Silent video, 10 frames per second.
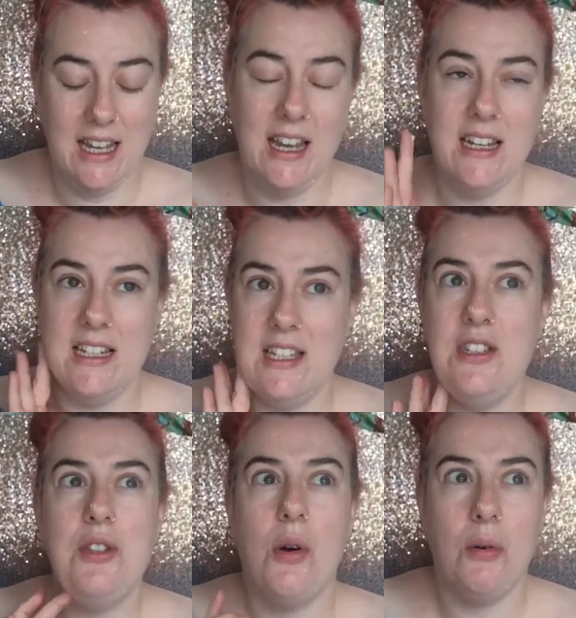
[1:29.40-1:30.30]
It is
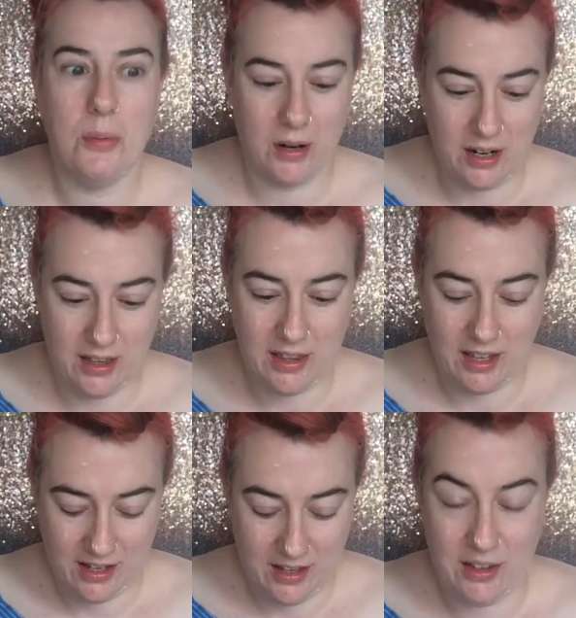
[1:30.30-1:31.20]
so worth
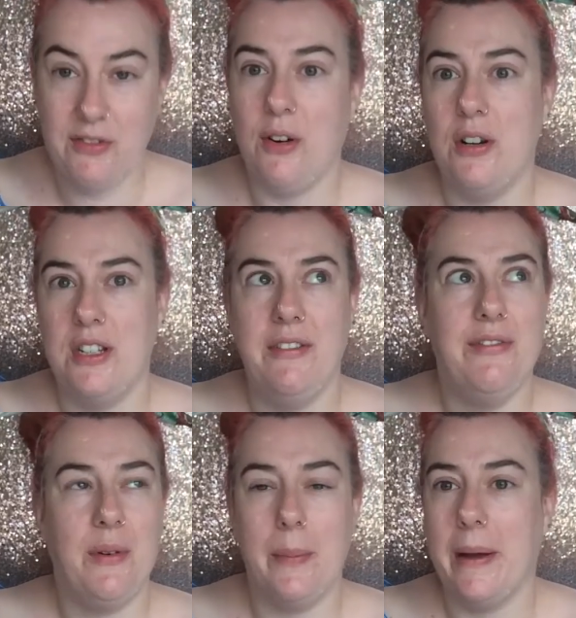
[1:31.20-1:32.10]
the
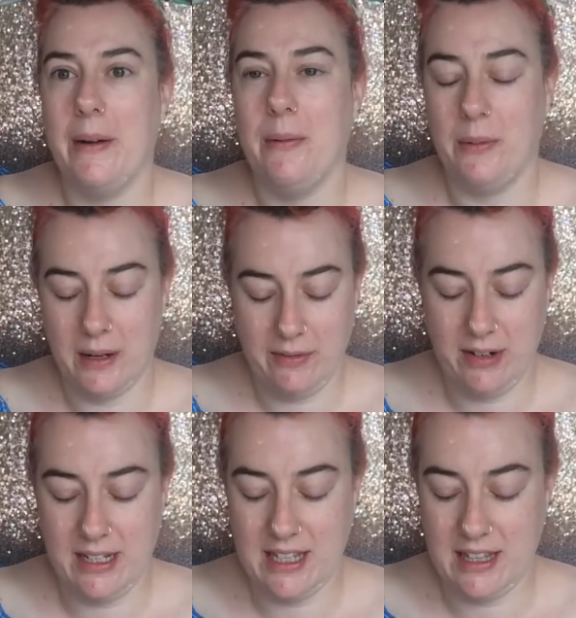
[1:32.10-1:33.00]
£44 or whatever
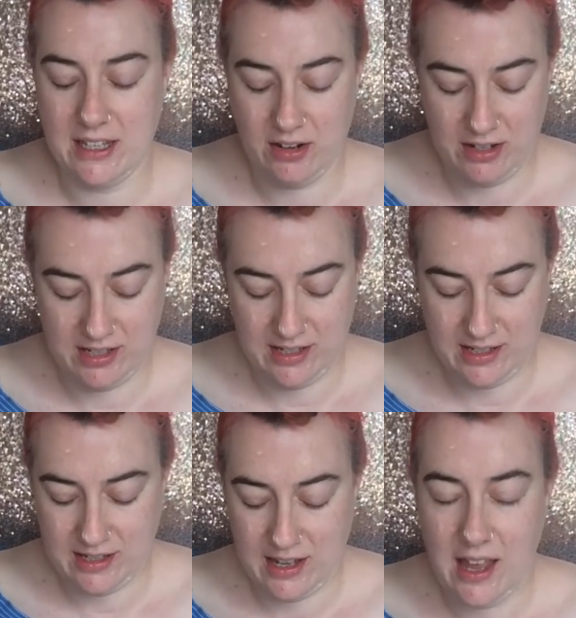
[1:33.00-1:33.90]
it is that this
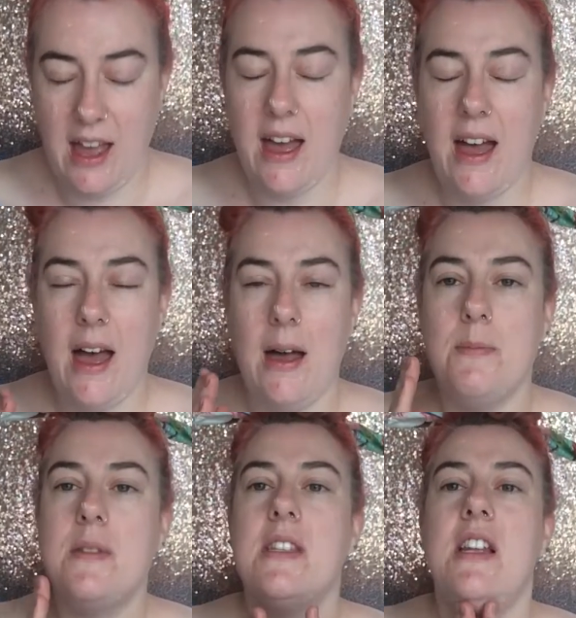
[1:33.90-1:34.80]
costs.
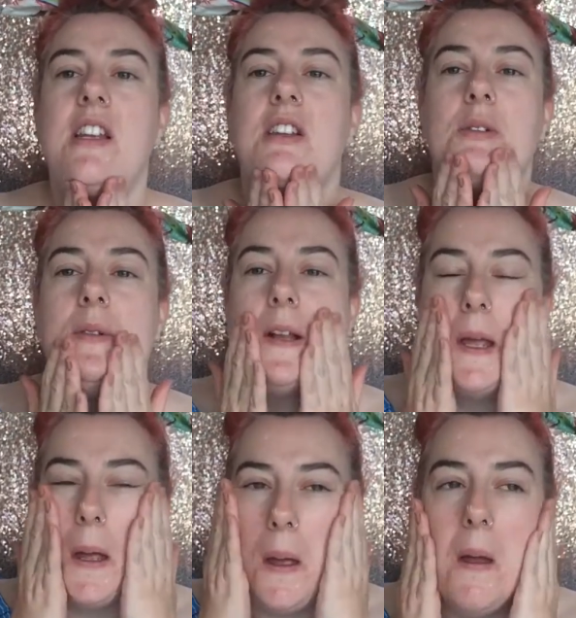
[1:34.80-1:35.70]
Absolutely.